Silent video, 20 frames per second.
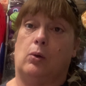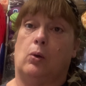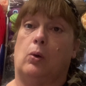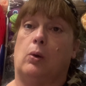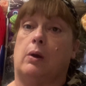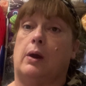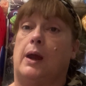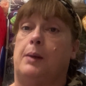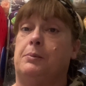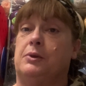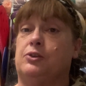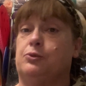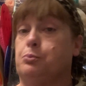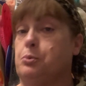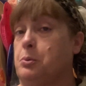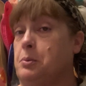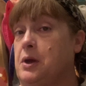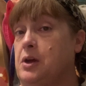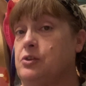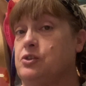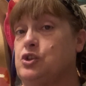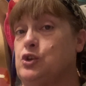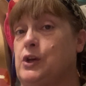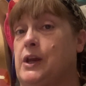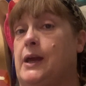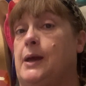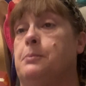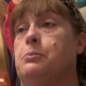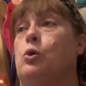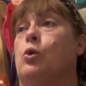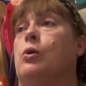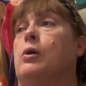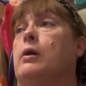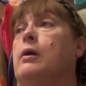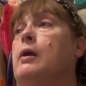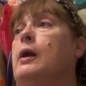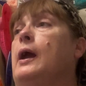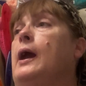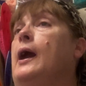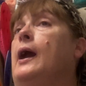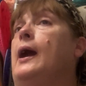or I mispronounced your name, or